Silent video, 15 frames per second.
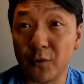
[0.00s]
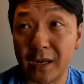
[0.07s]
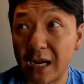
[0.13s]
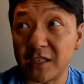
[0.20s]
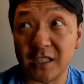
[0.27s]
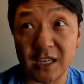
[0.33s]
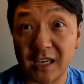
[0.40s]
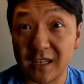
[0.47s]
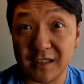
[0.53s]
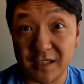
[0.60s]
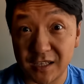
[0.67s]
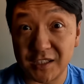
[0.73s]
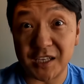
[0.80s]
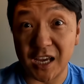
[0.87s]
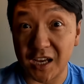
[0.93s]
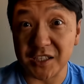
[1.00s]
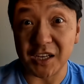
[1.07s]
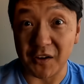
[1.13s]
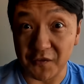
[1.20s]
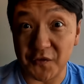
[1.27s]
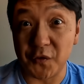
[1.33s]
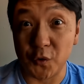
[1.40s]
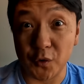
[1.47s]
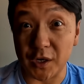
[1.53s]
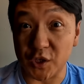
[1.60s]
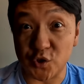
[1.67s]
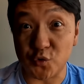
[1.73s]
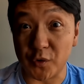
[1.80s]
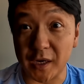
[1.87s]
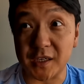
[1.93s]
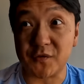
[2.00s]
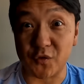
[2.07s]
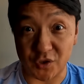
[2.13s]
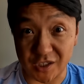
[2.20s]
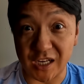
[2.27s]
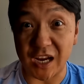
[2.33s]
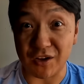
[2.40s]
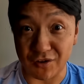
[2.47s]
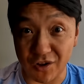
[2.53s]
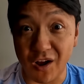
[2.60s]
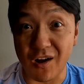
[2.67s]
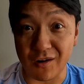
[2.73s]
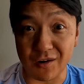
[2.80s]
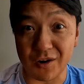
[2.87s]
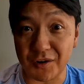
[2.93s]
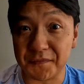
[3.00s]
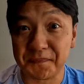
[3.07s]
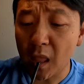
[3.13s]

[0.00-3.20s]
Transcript: You would actually get discounts on food and drinks for staying longer.